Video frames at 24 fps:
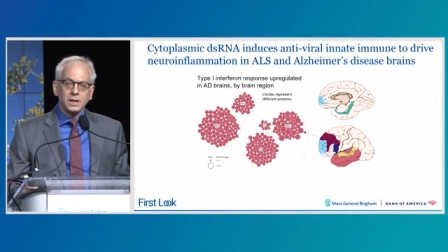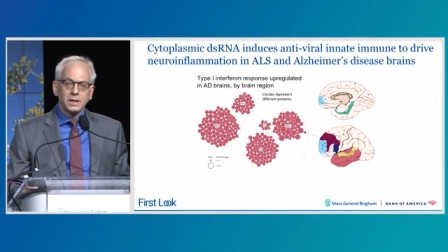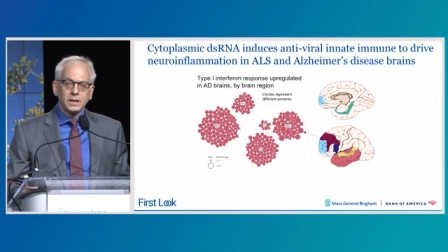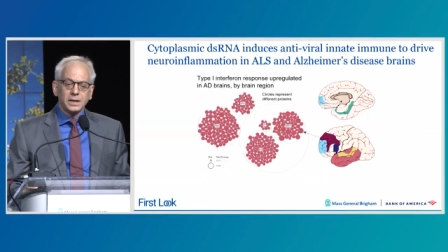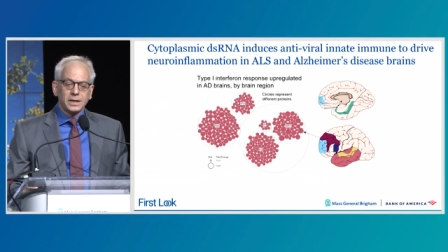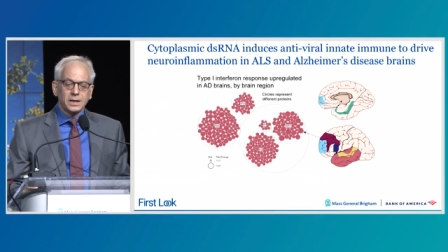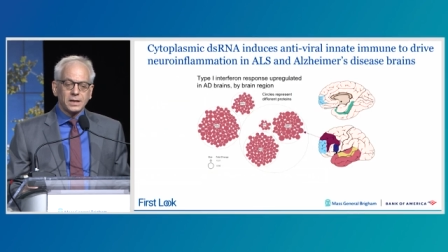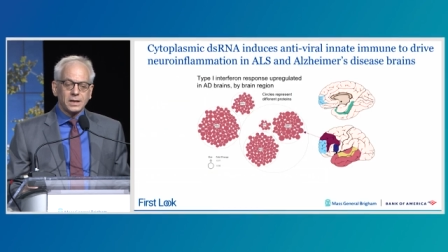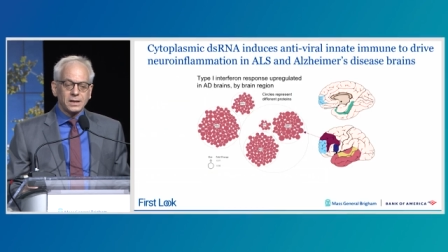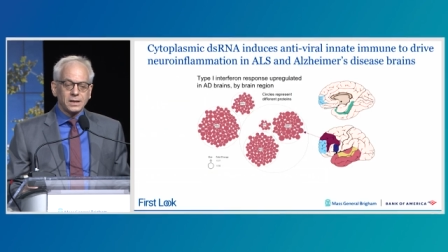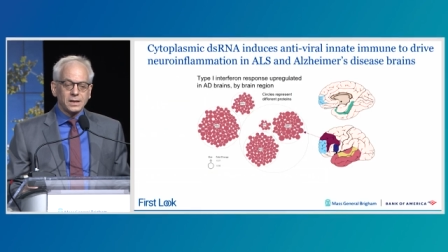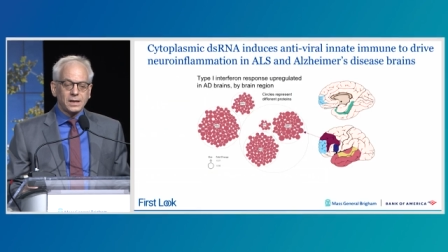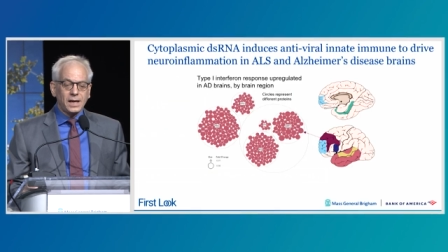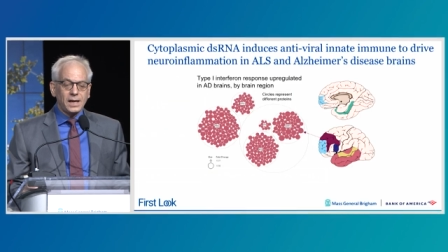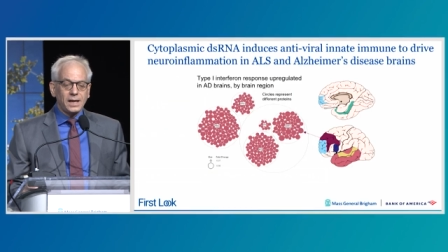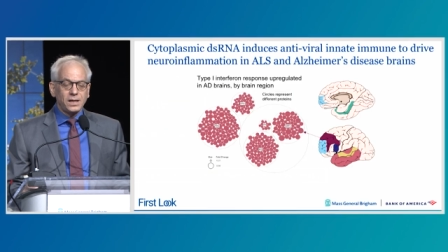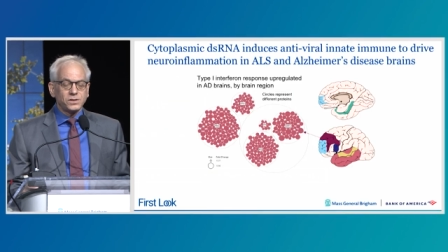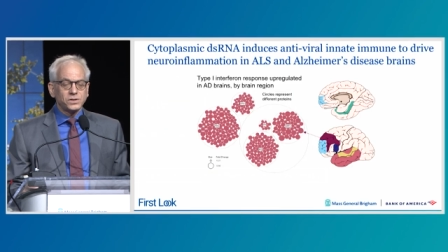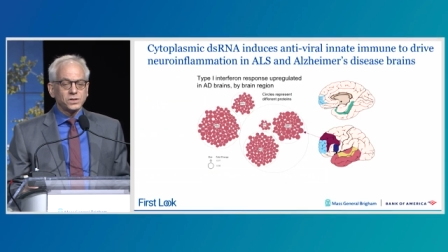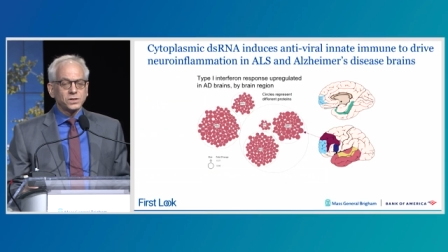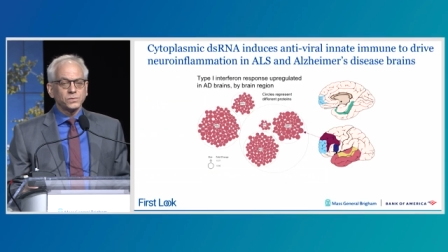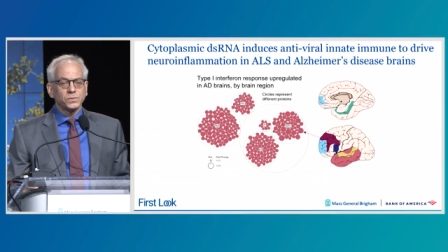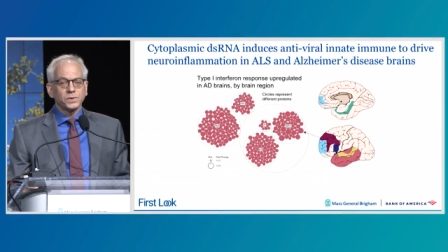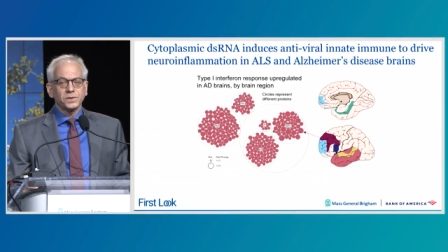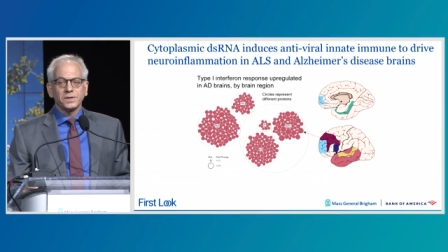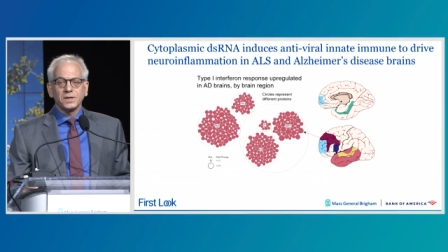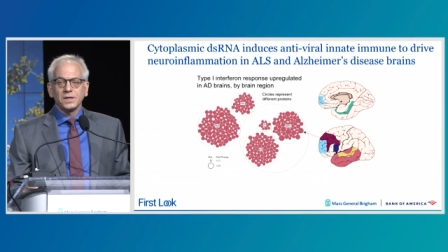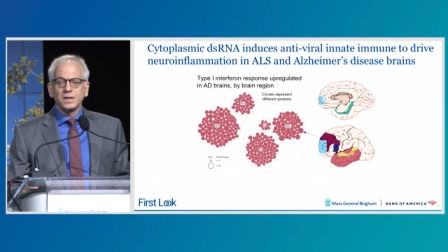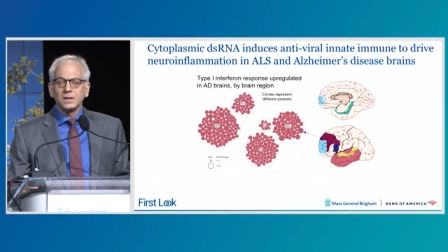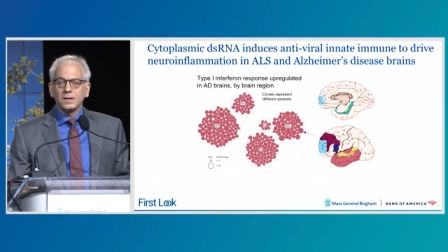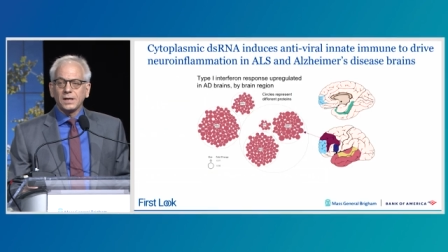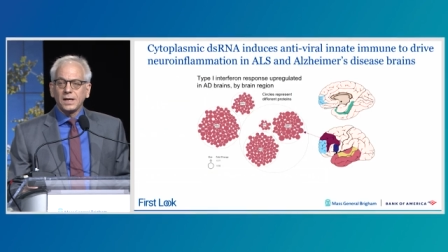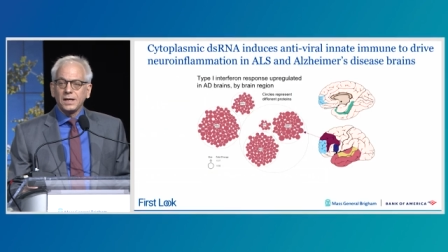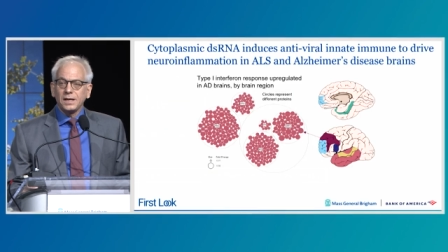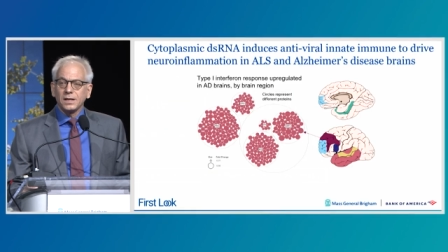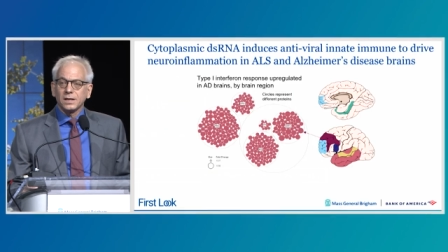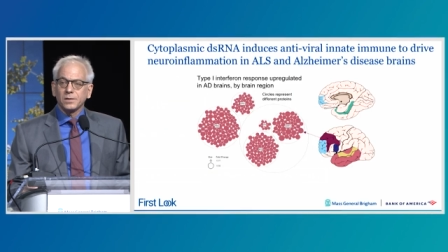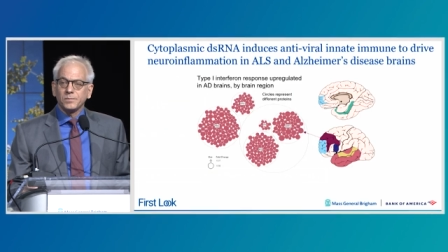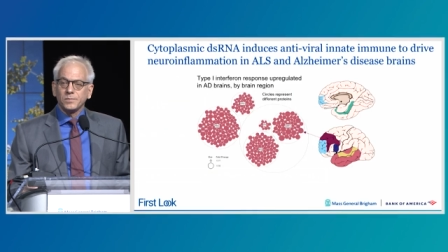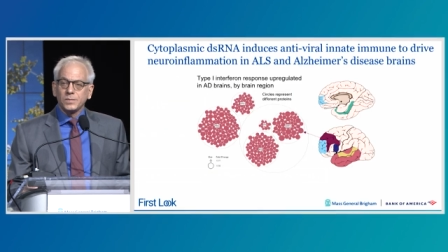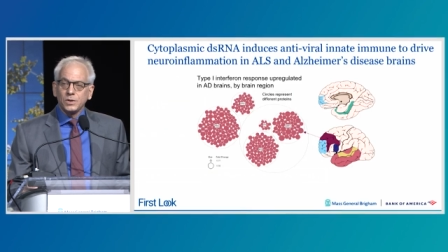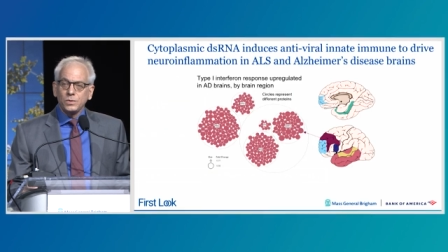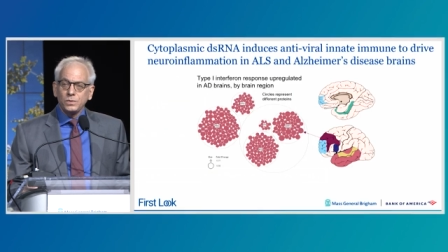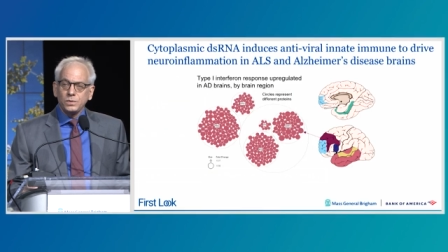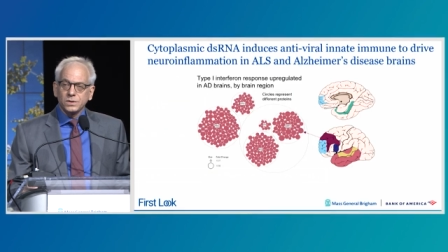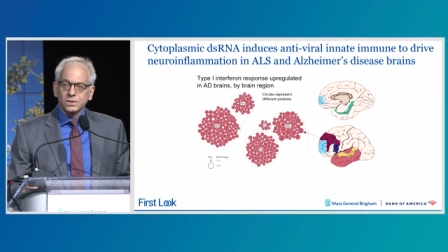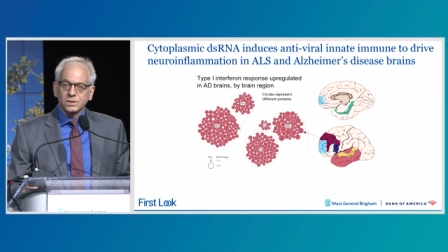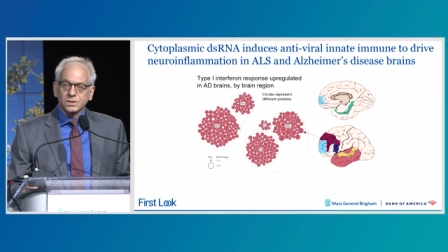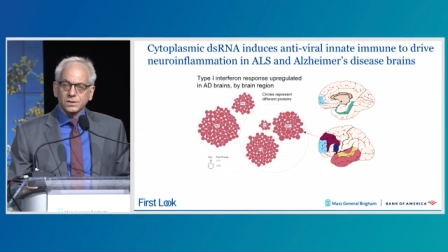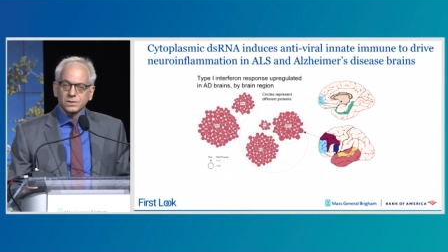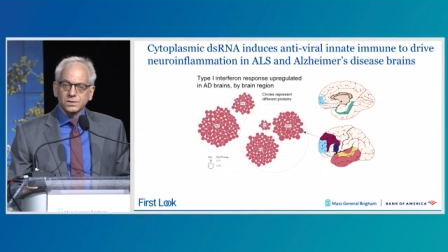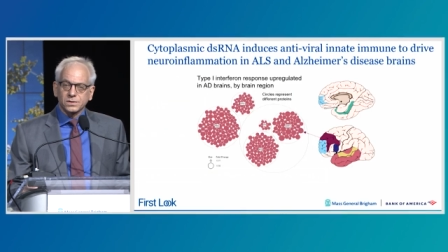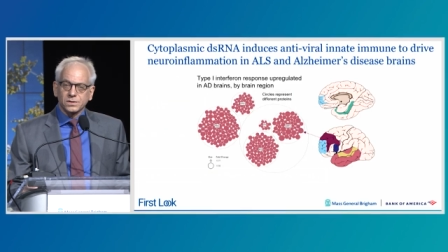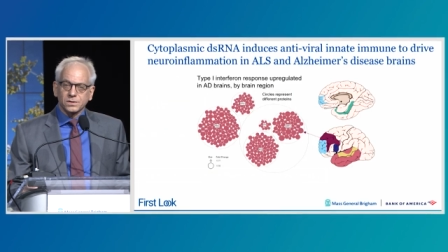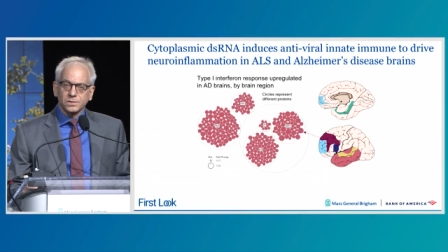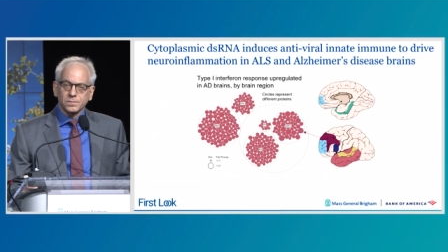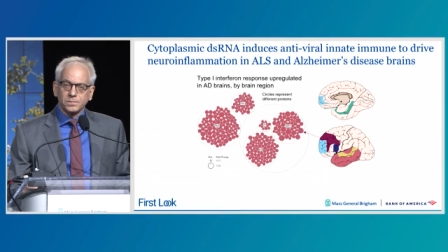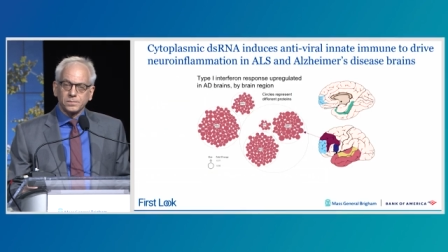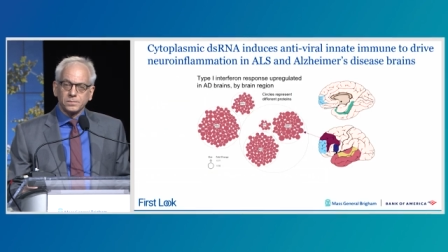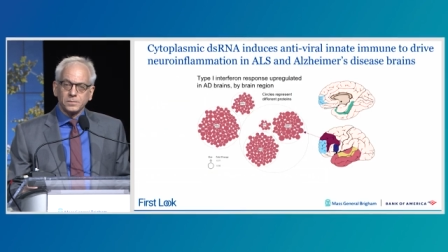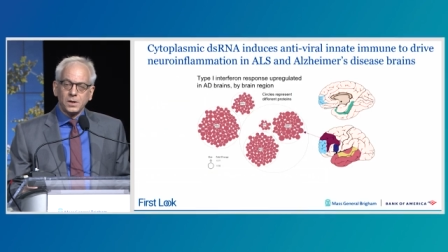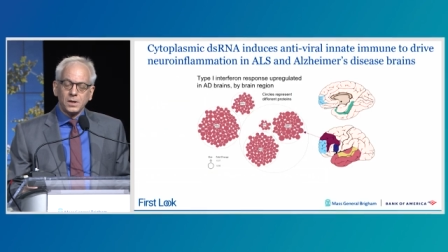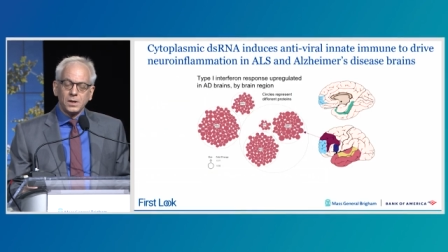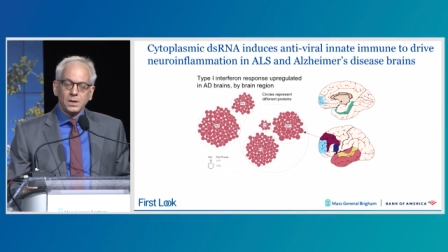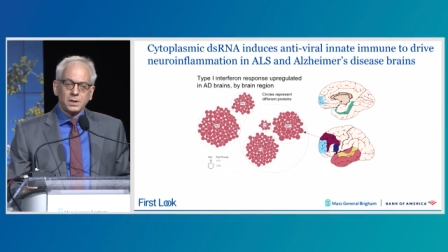It engages with the innate immune system